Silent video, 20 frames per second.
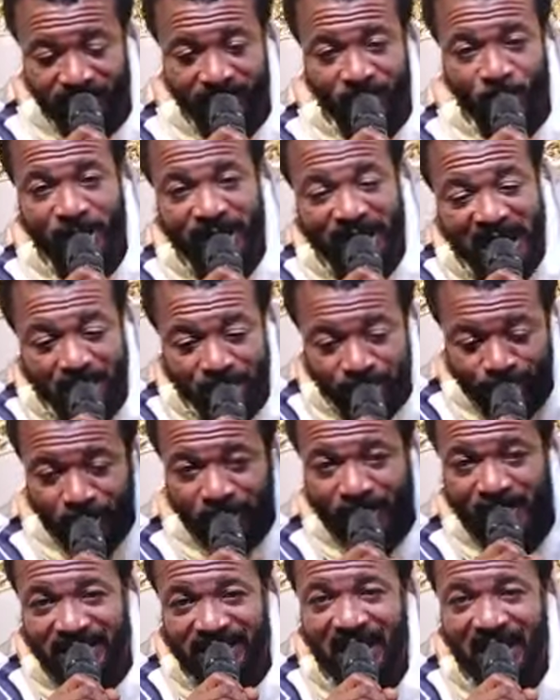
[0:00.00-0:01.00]
We came from
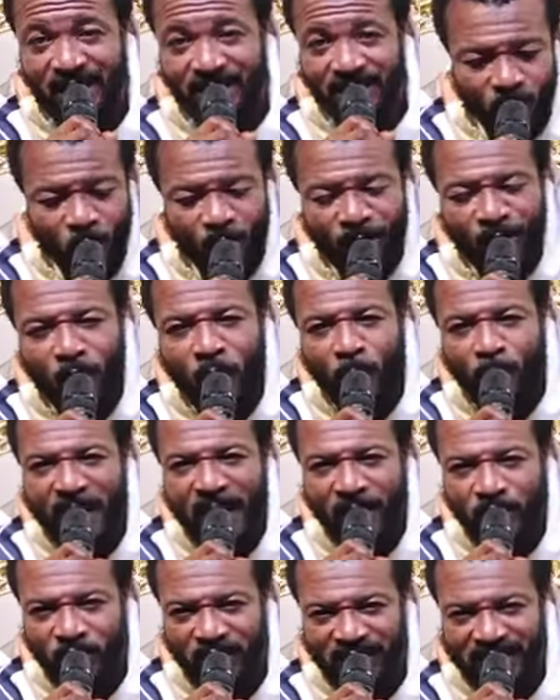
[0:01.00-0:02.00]
the sand. We go
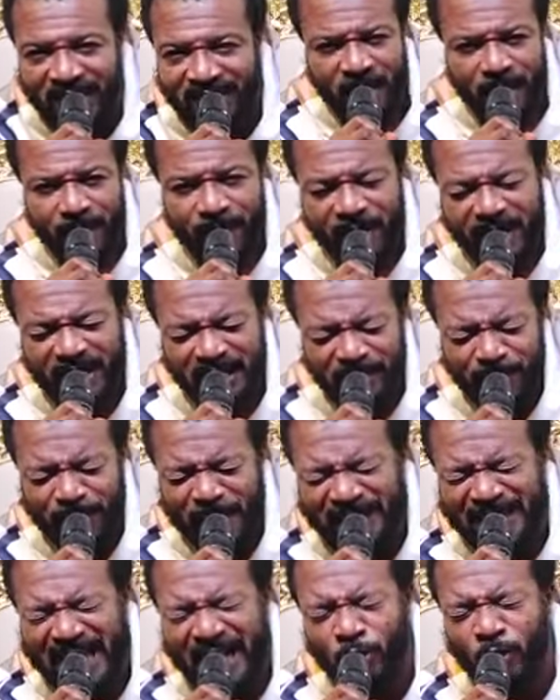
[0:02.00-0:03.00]
back to sand. It's
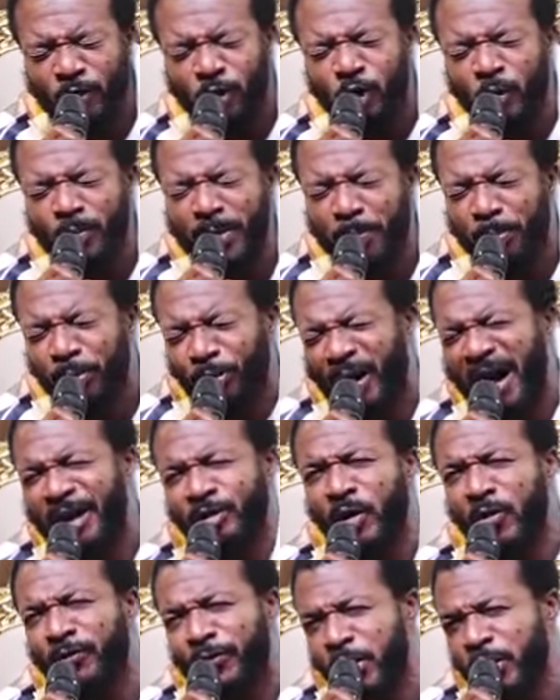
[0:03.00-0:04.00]
better you should be
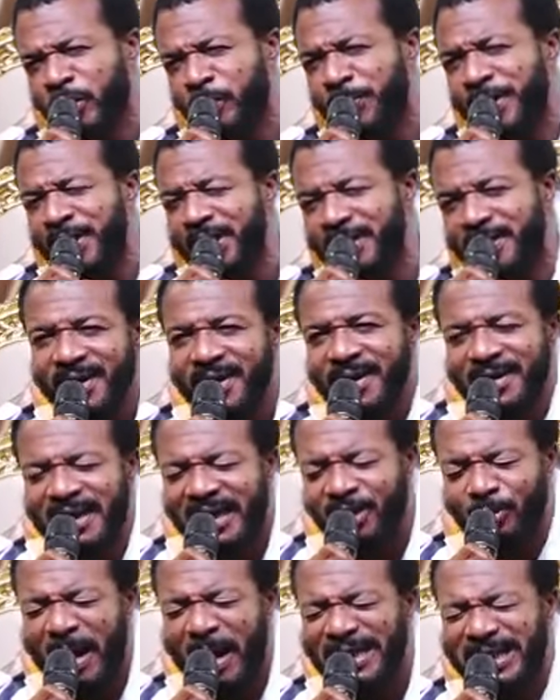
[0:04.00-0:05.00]
proud of your spirit. That
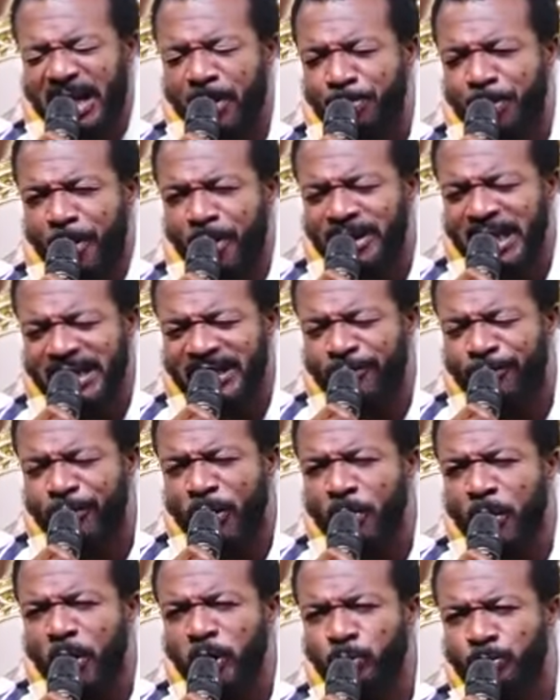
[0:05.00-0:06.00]
is why St. Paul says, if you
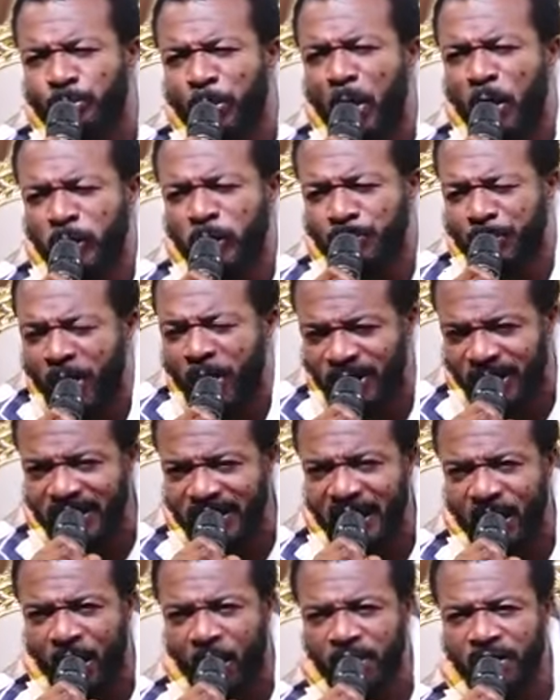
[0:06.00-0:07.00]
must boast, boast in
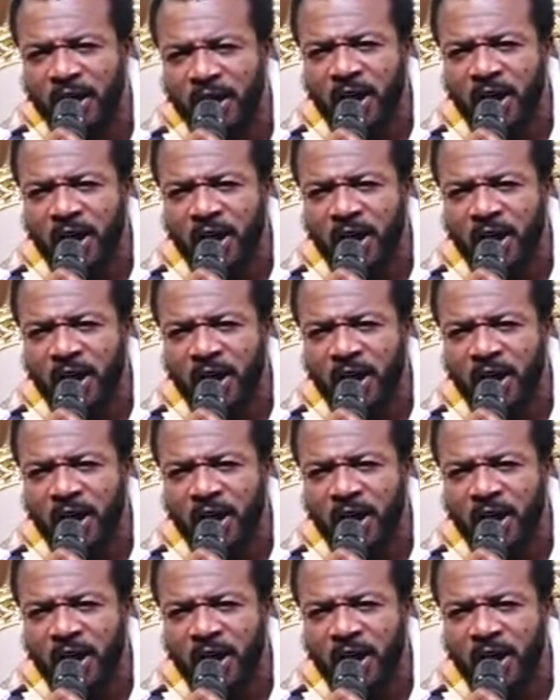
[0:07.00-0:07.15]
the Lord.